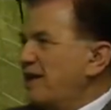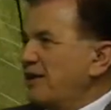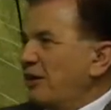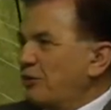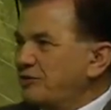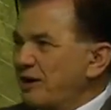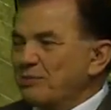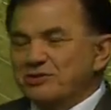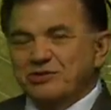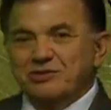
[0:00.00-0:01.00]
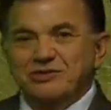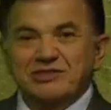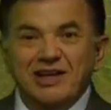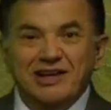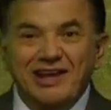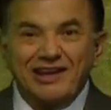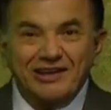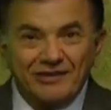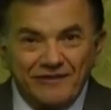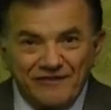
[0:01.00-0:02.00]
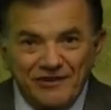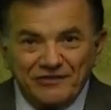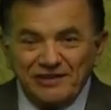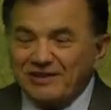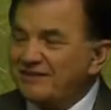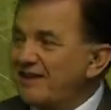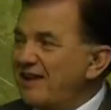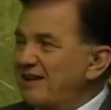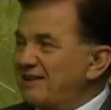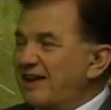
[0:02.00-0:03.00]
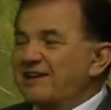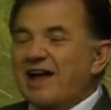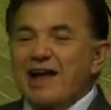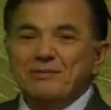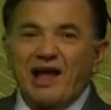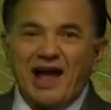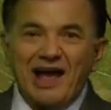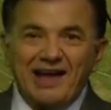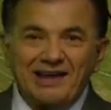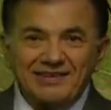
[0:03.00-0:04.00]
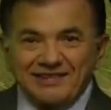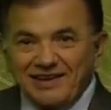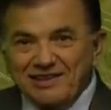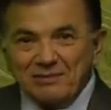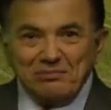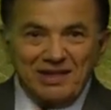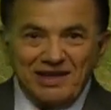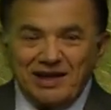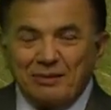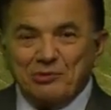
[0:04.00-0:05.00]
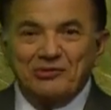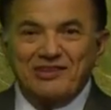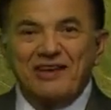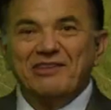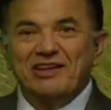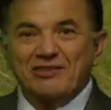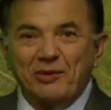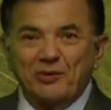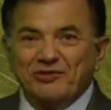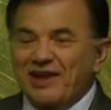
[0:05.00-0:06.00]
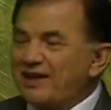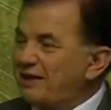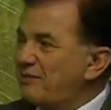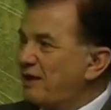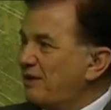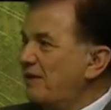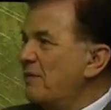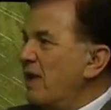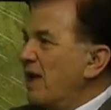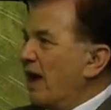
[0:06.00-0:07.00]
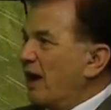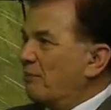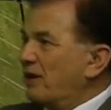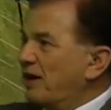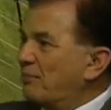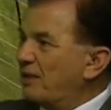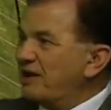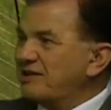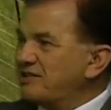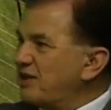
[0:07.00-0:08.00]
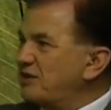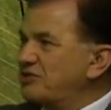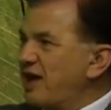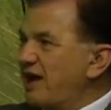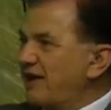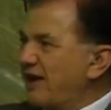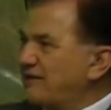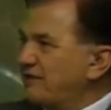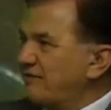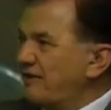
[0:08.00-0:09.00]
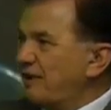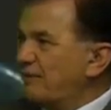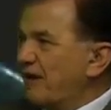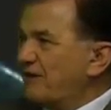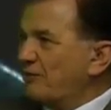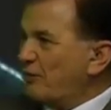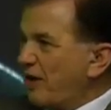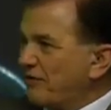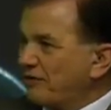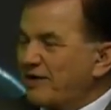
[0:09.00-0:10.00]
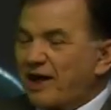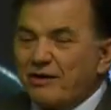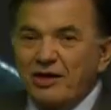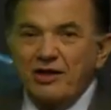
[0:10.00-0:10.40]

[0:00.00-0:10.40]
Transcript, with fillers: Low temperatures uh, getting into the 50s. Daytime highs in the mid upper 70s, almost 80 maybe, uh, but abundant sunshine and some very pleasant weather. Now,